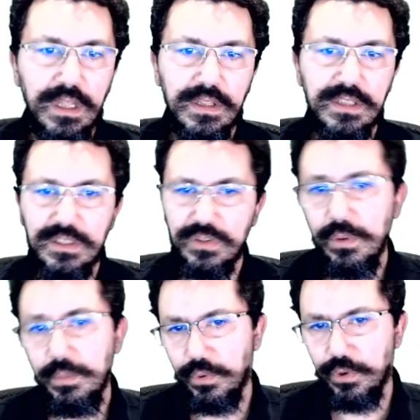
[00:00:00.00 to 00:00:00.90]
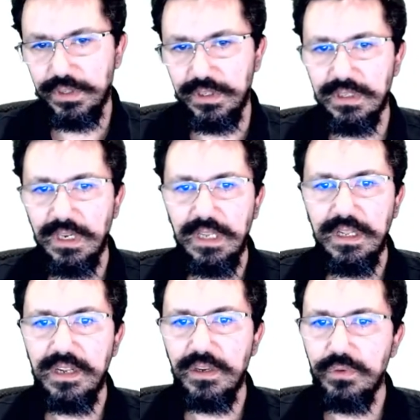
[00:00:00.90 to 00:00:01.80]
This is so important
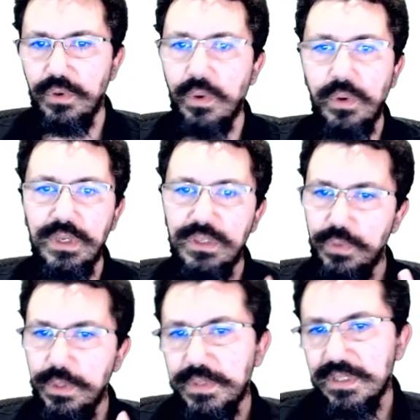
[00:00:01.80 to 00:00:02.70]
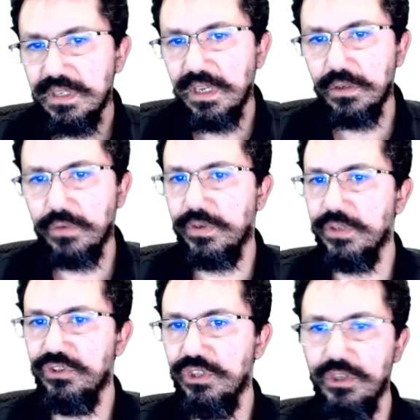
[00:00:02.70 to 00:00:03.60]
that although only 3% of our
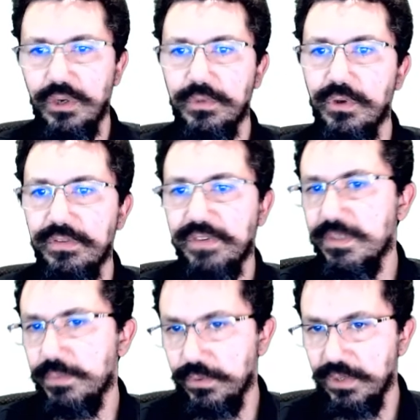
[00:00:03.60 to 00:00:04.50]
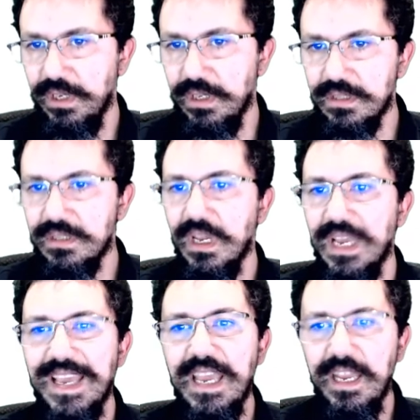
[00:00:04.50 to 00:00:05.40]
genome codifies proteins,
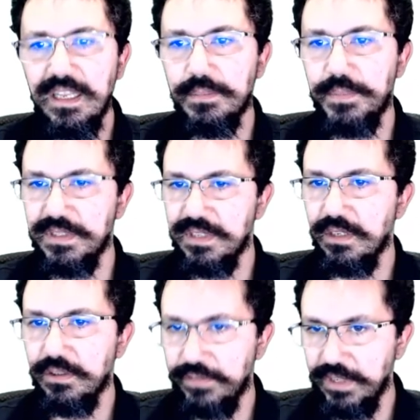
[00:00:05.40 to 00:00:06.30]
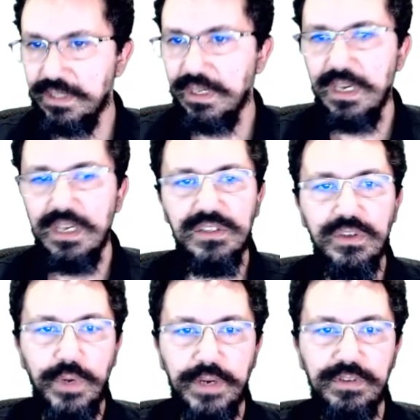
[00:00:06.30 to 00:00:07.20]
8% of it is
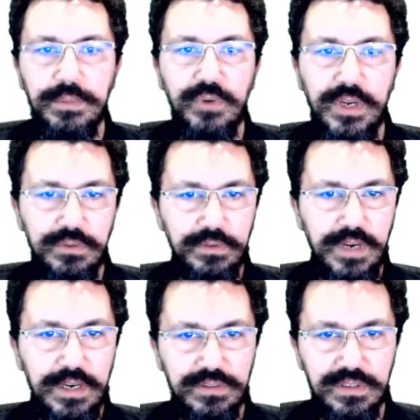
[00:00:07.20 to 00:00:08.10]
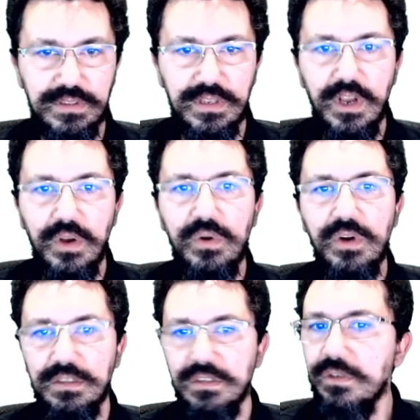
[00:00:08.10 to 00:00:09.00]
derived from retroviruses who
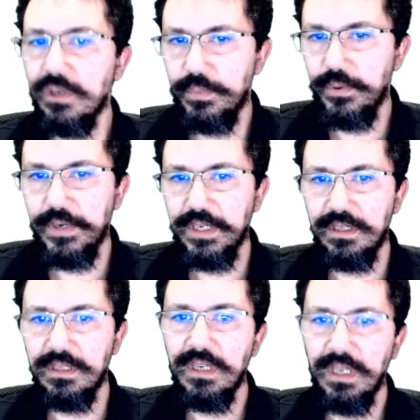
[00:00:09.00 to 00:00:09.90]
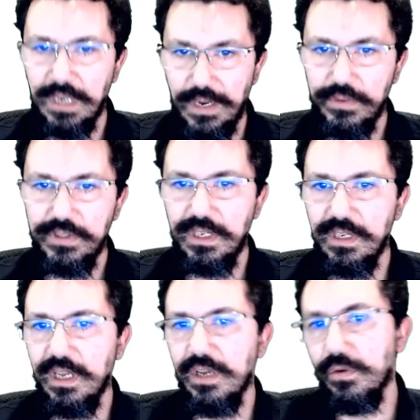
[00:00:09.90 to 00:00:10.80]
got incorporated in our
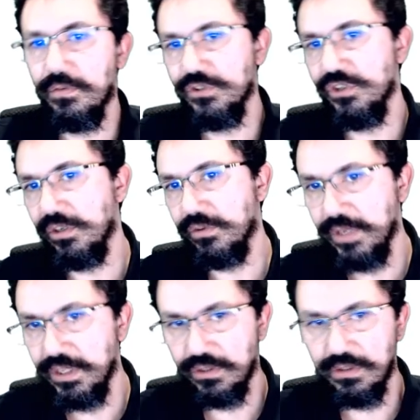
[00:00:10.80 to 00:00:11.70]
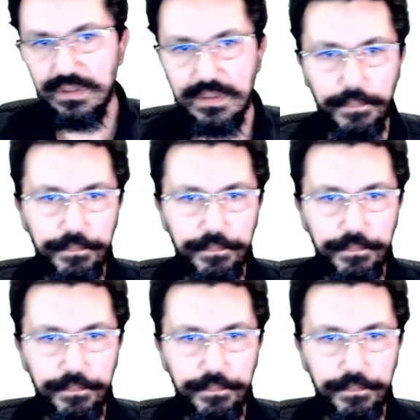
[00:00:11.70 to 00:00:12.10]
DNA over generations.